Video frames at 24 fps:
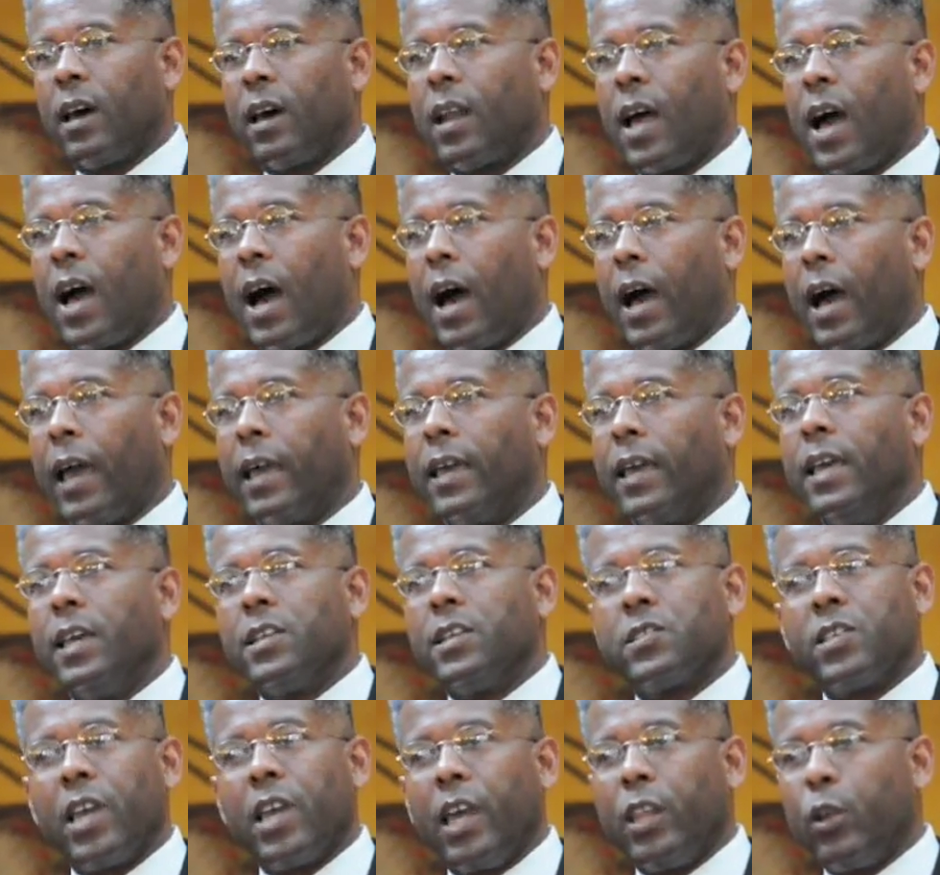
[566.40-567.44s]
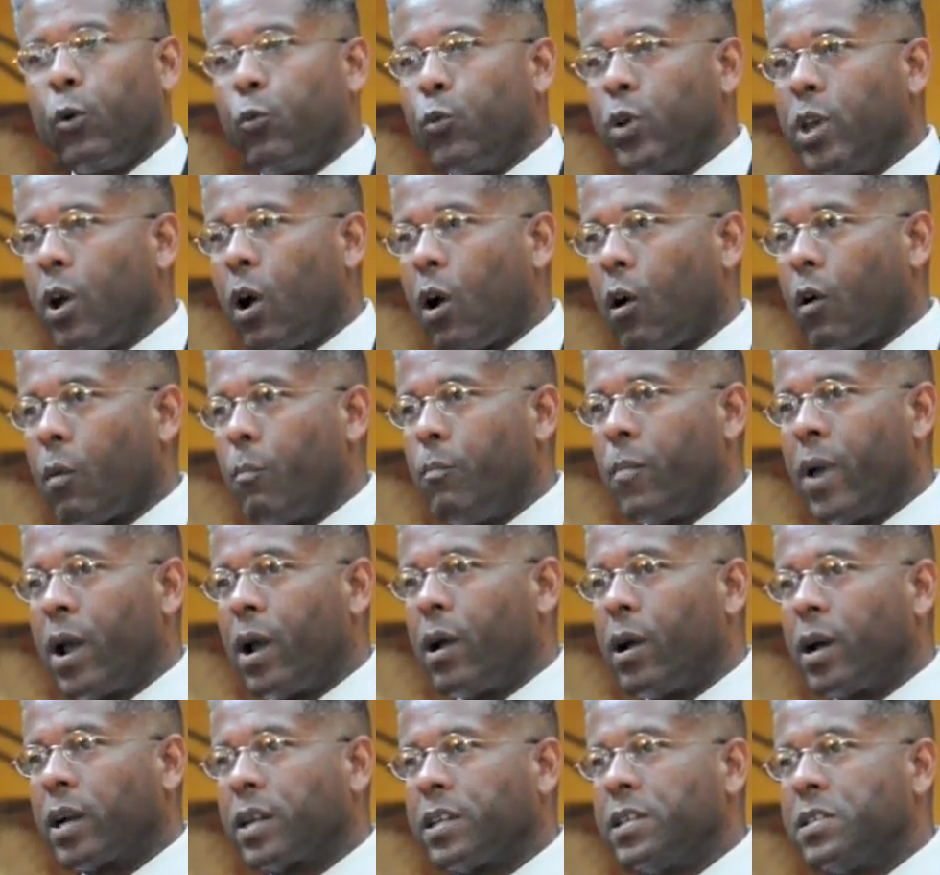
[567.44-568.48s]
held high, saying that we are
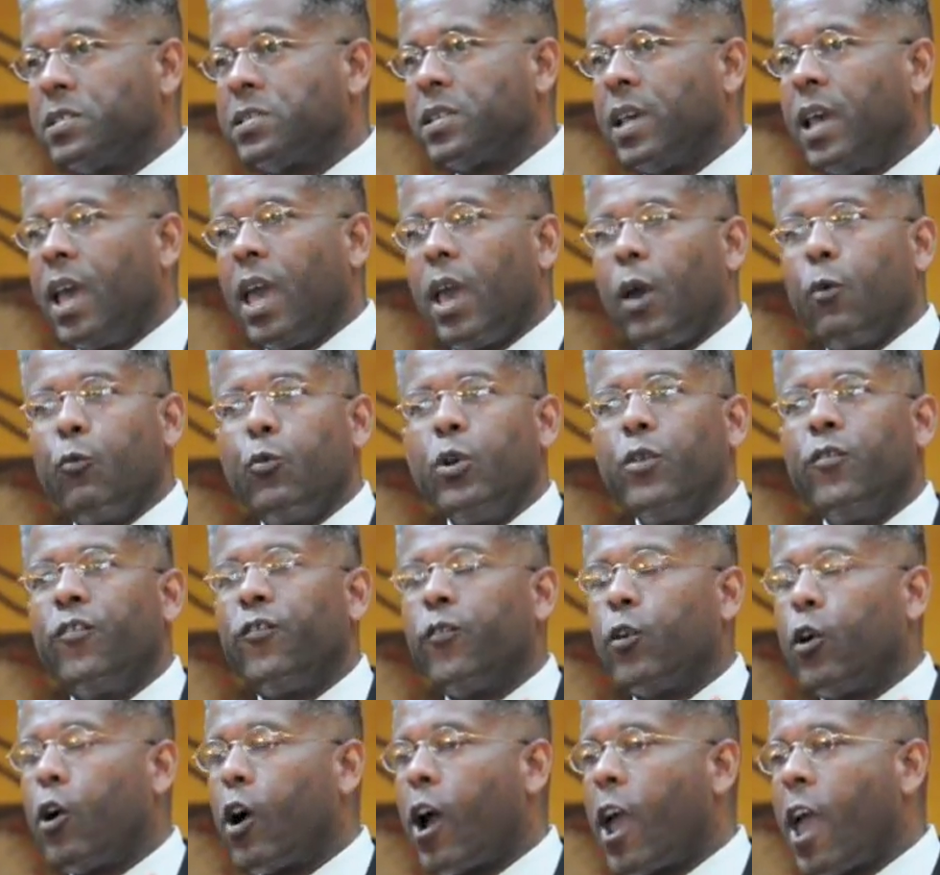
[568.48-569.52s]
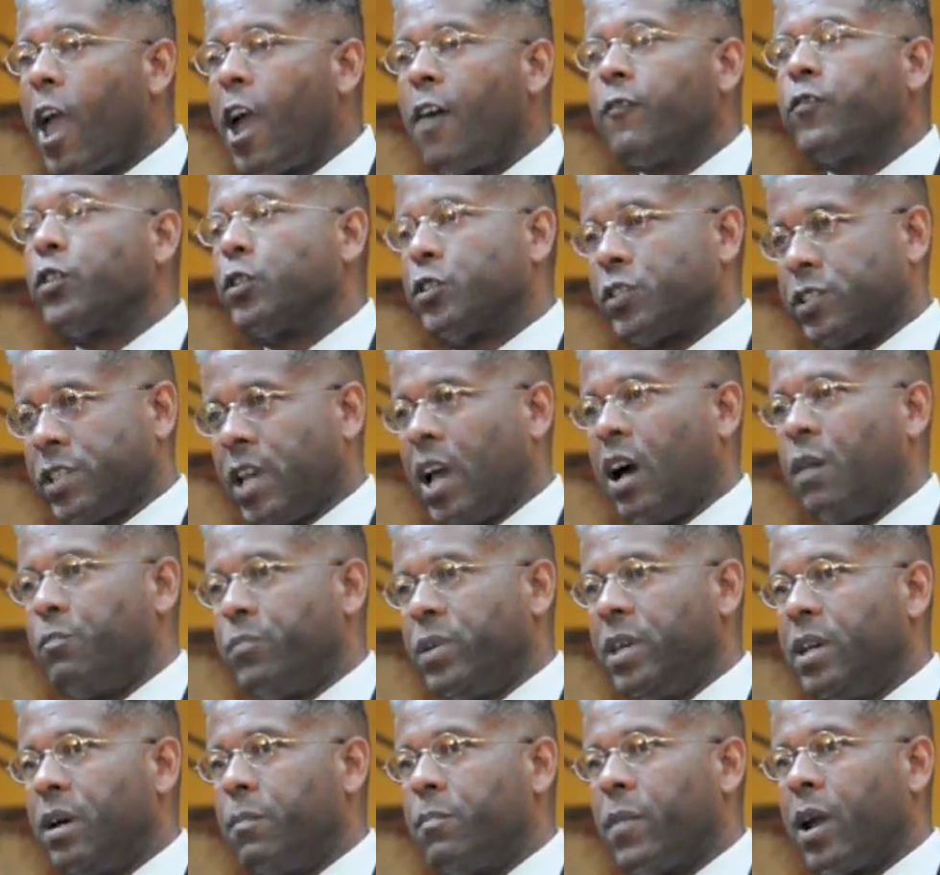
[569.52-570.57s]
Americans and we forever
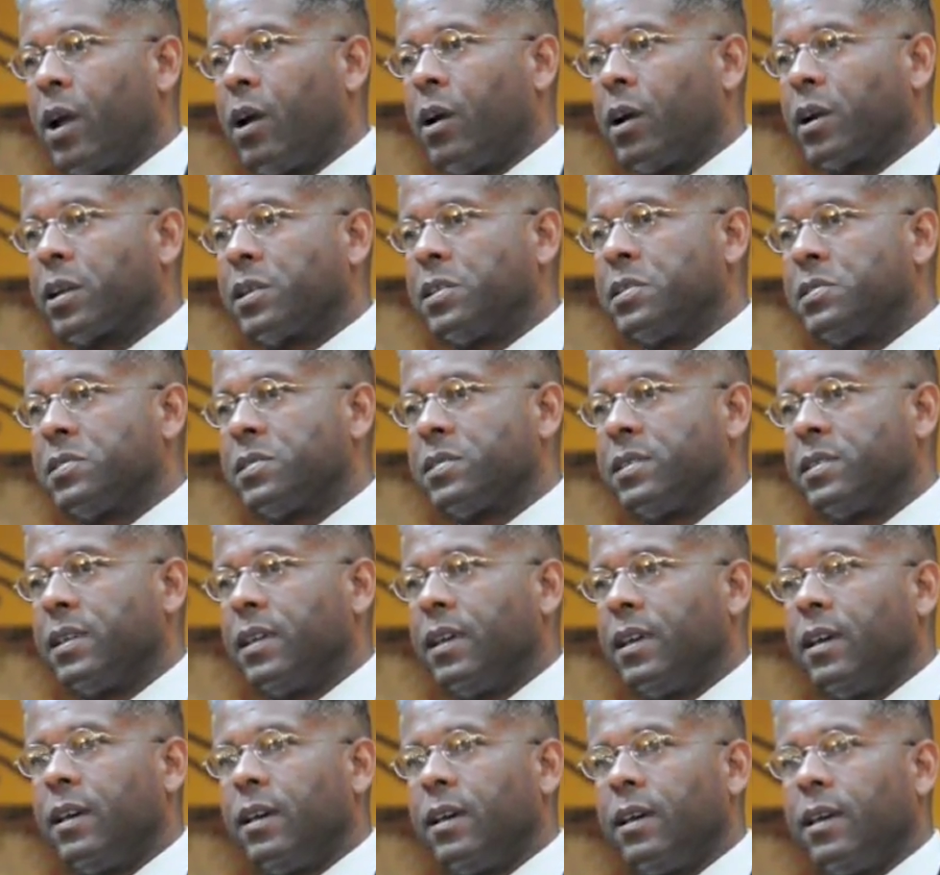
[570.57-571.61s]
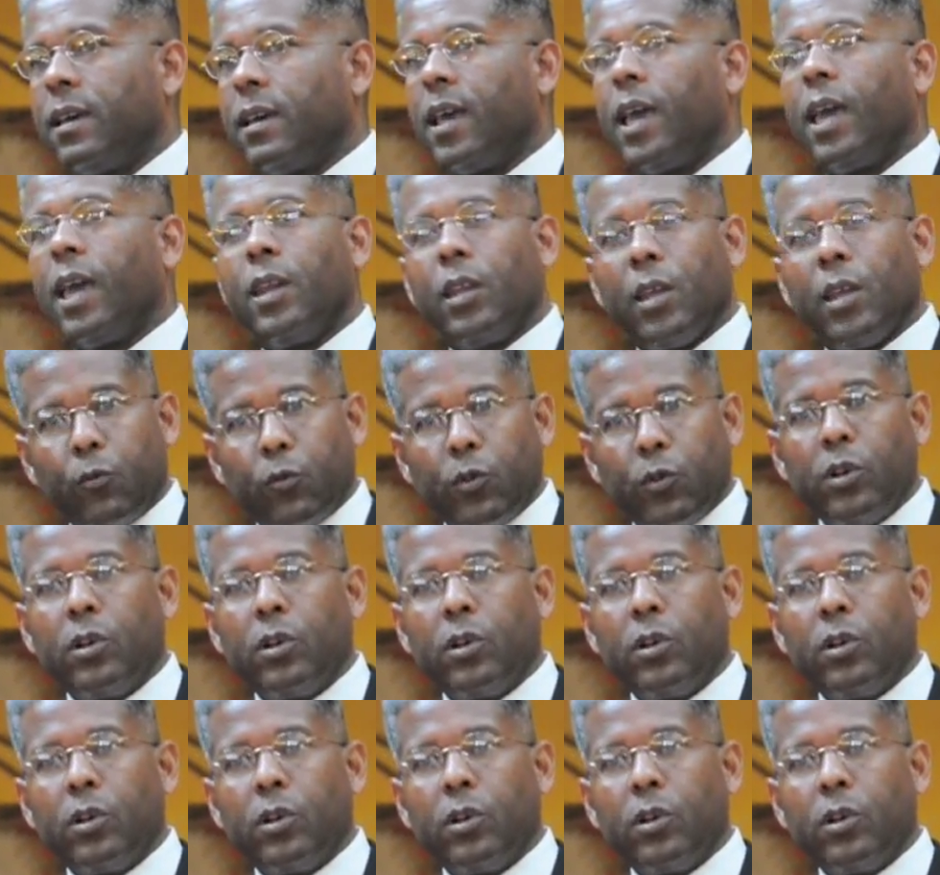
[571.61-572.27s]
shall be Americans, and it